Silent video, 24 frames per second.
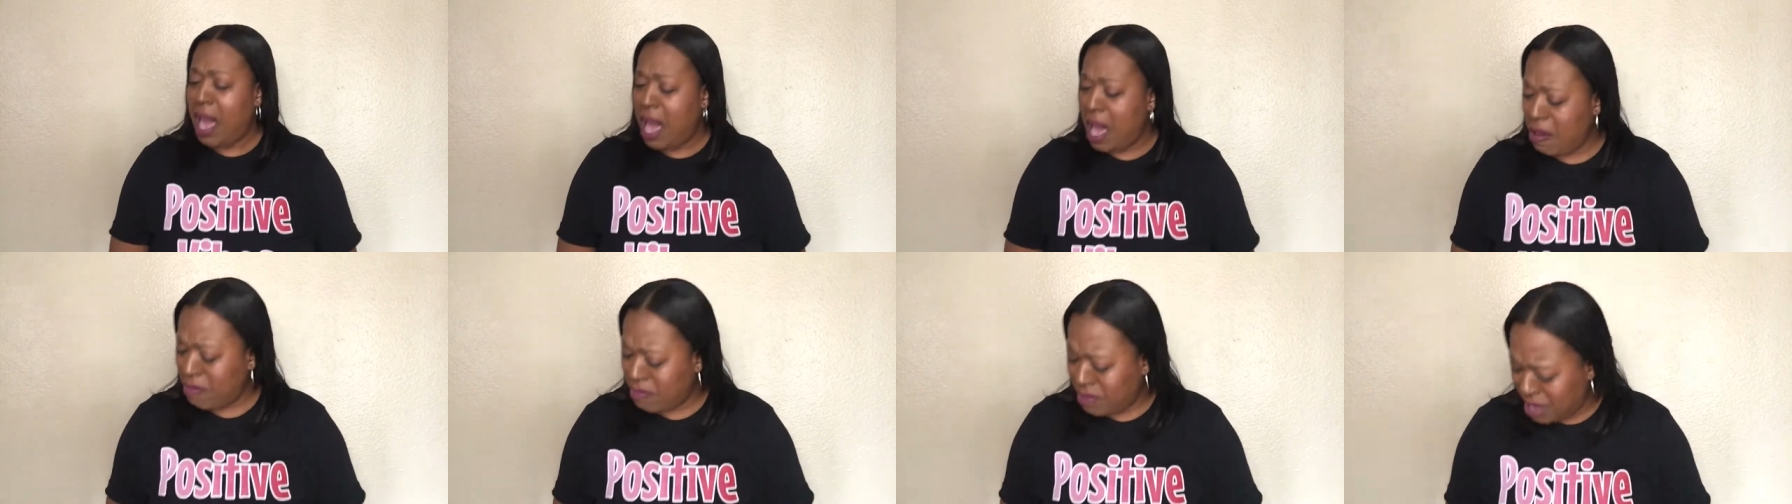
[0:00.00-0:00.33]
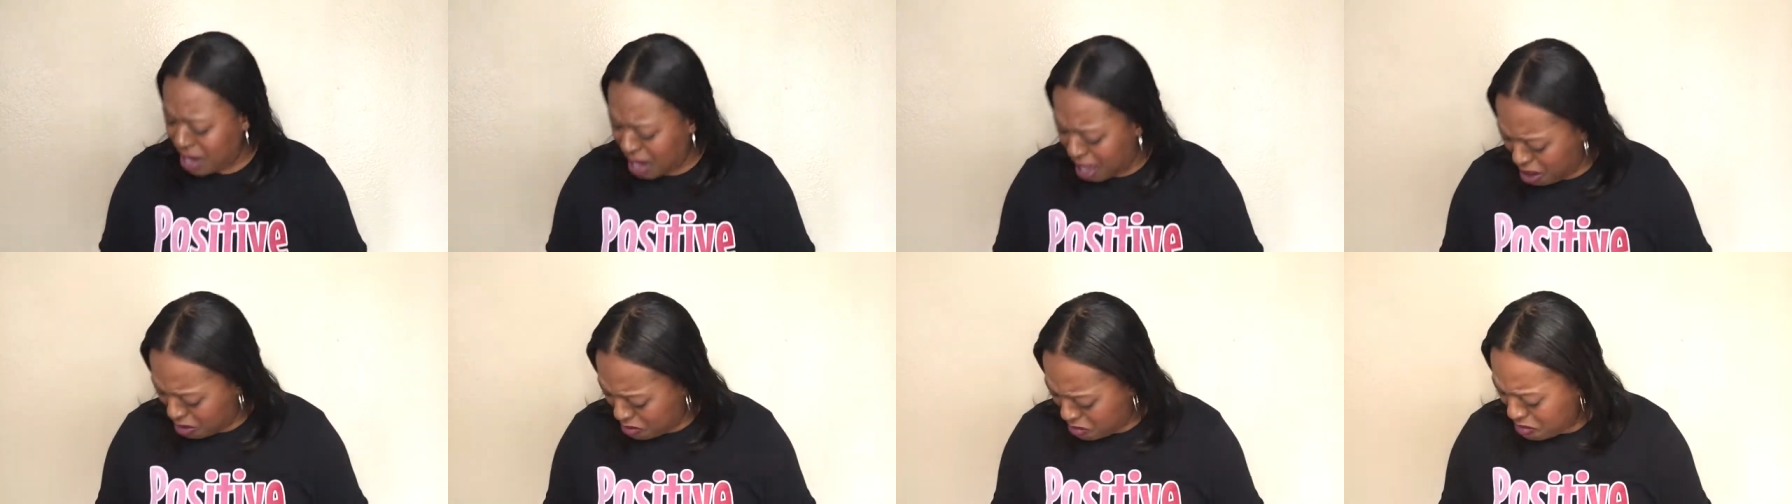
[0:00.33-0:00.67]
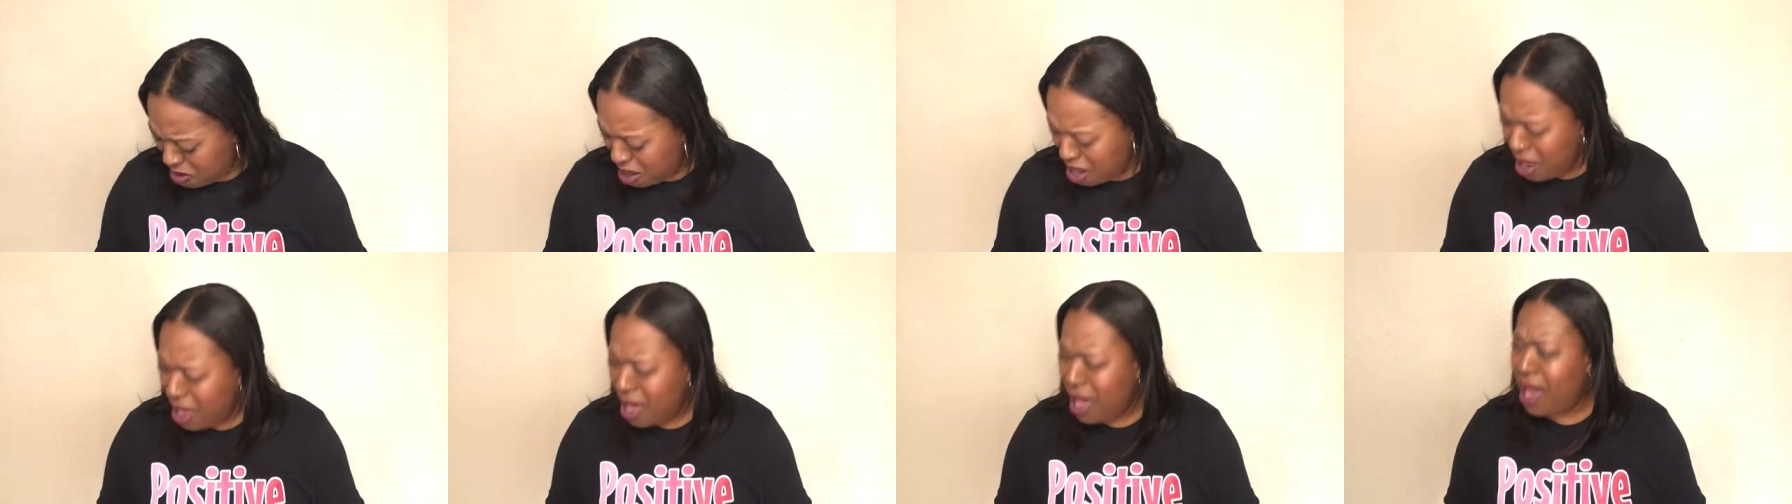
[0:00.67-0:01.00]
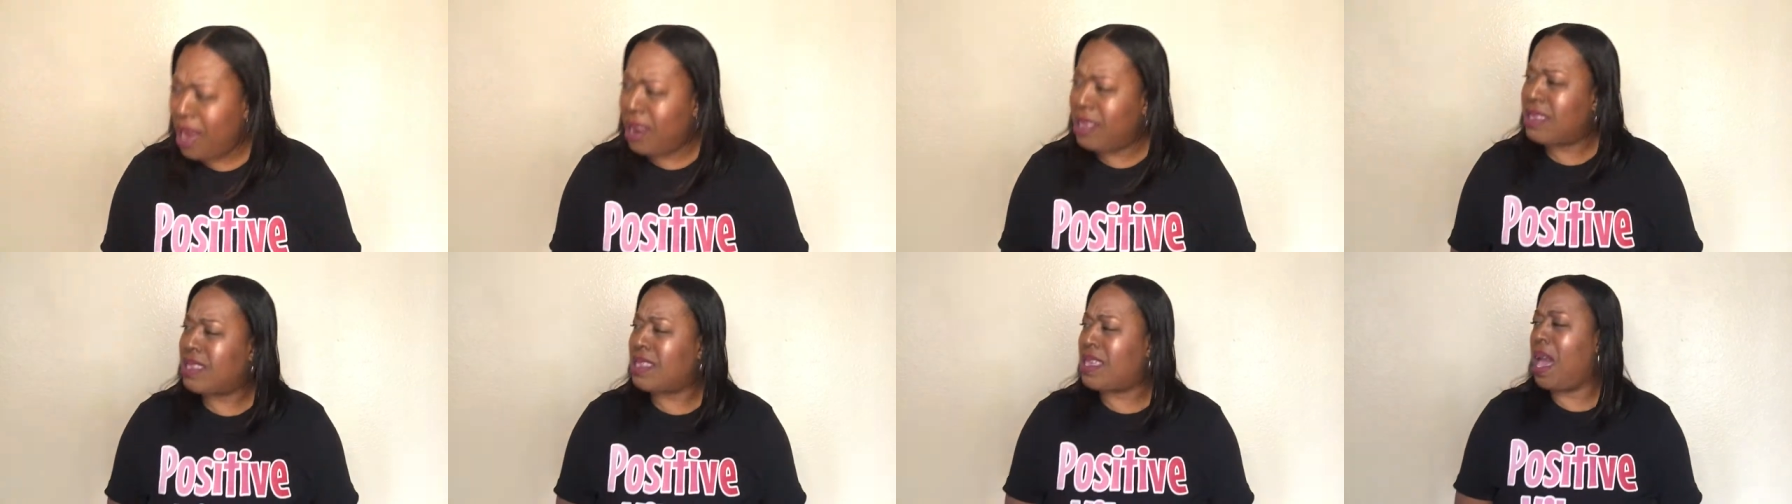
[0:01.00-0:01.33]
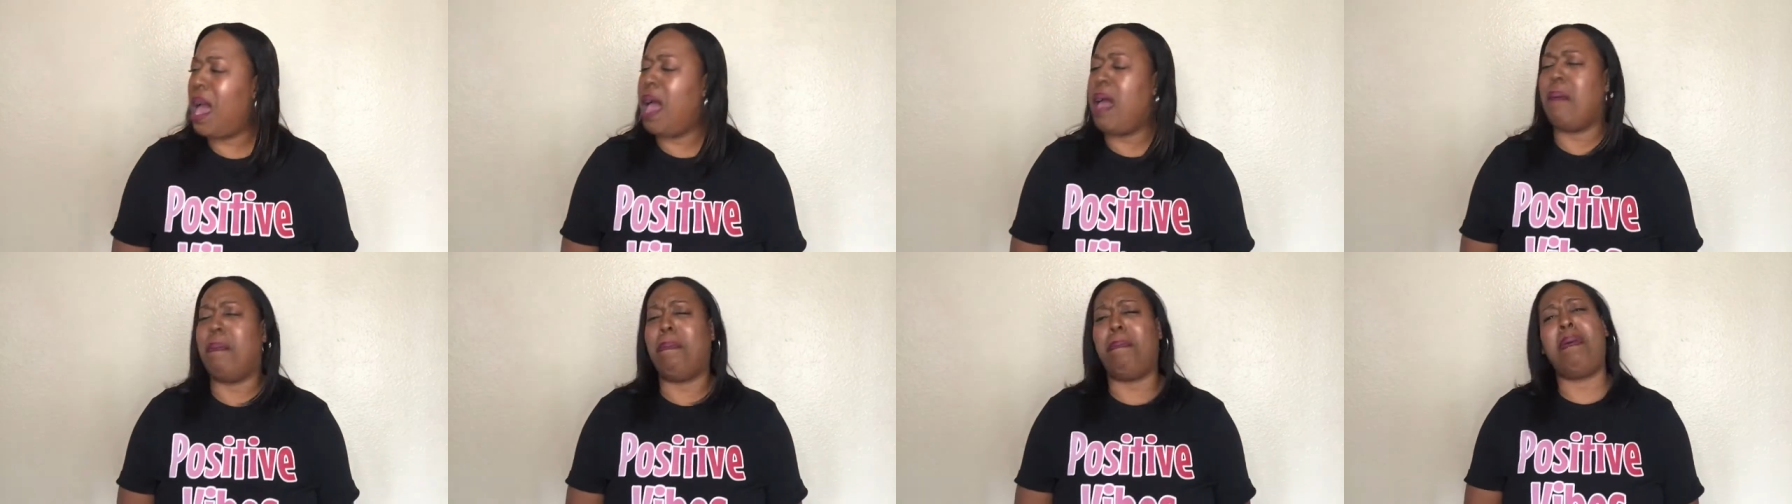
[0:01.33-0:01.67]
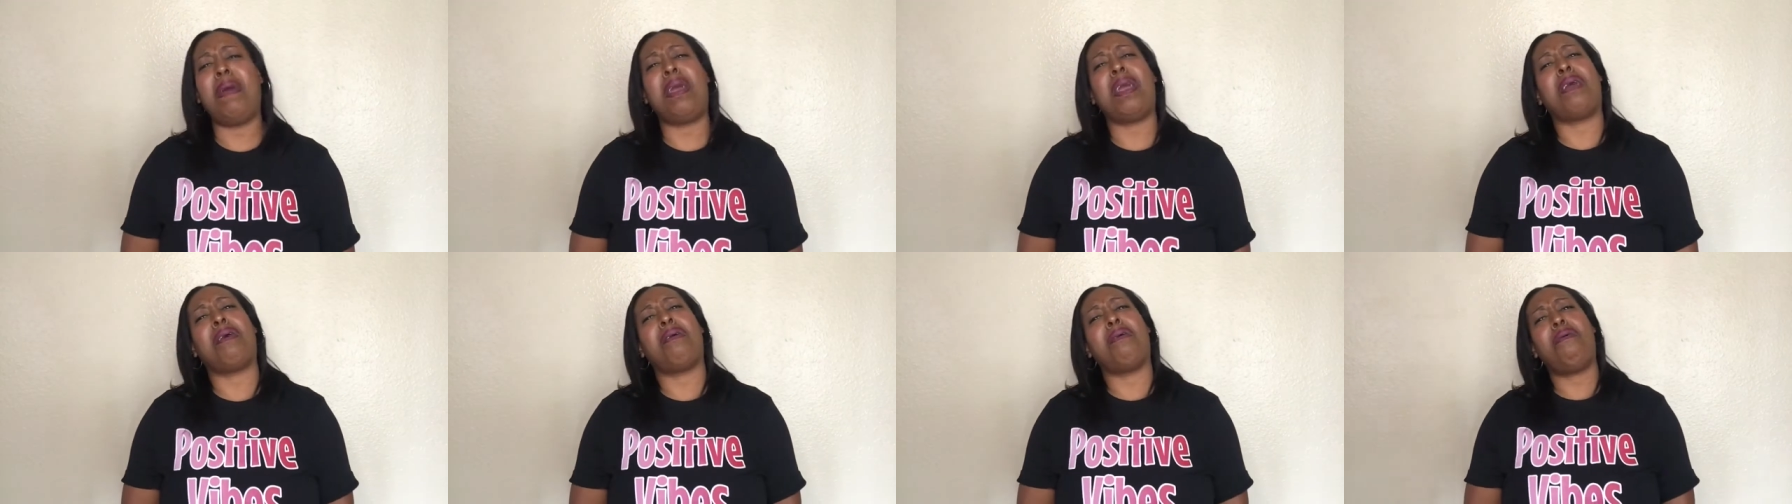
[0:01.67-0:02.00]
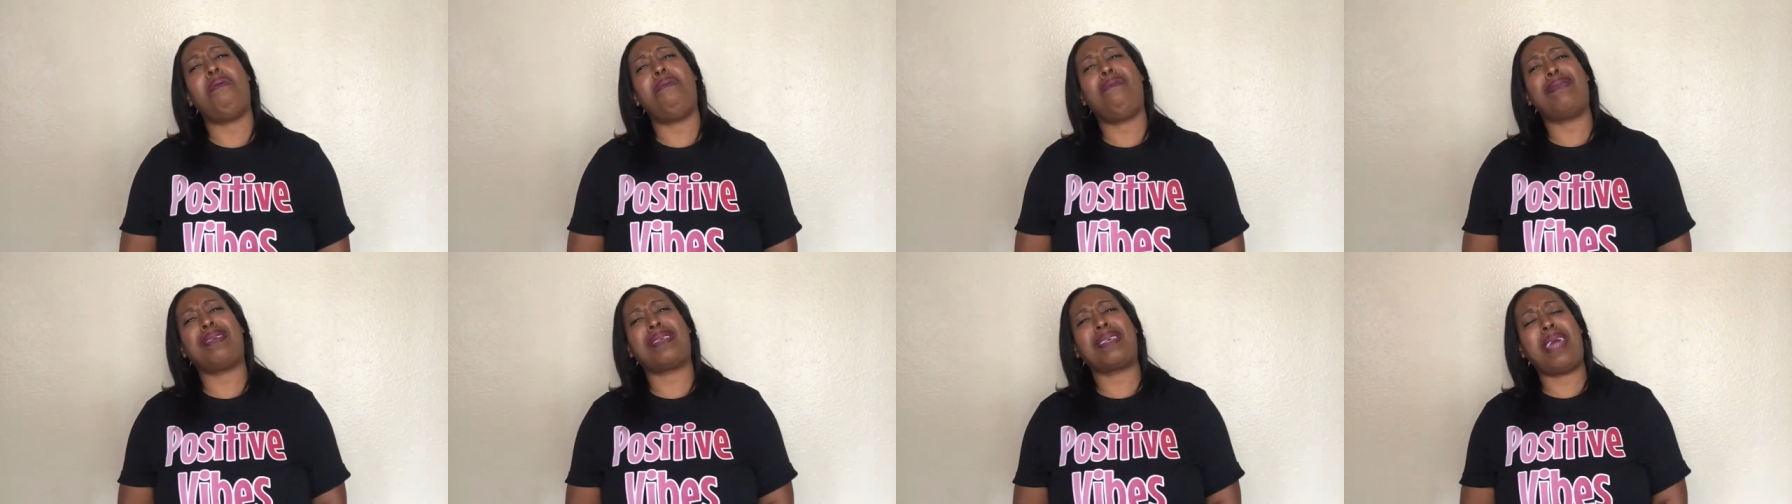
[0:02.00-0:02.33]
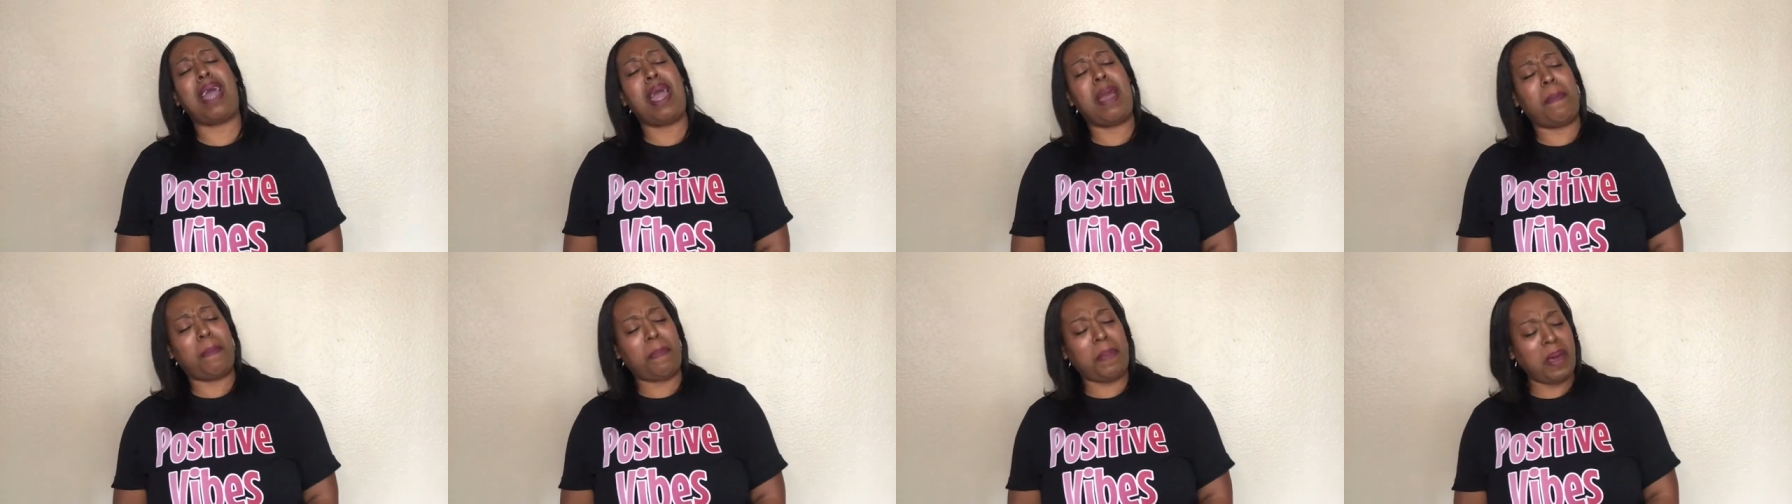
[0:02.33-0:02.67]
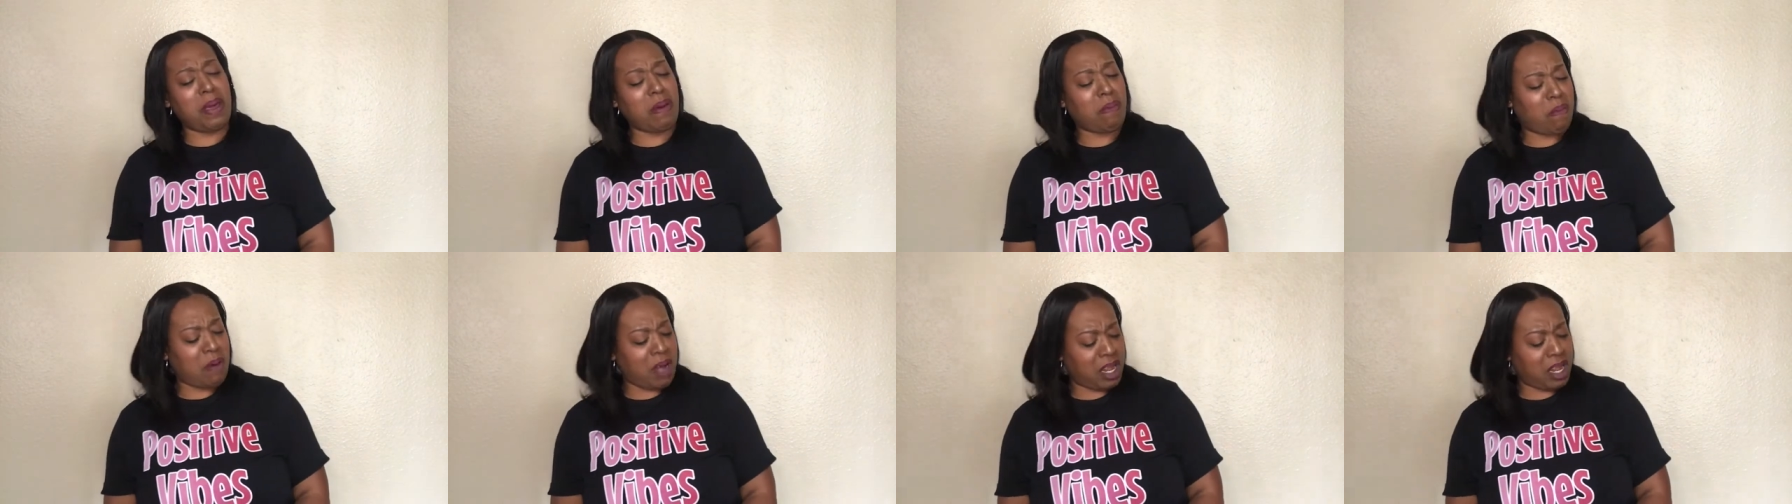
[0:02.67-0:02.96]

It was like, where the hell is KP? Who was KP?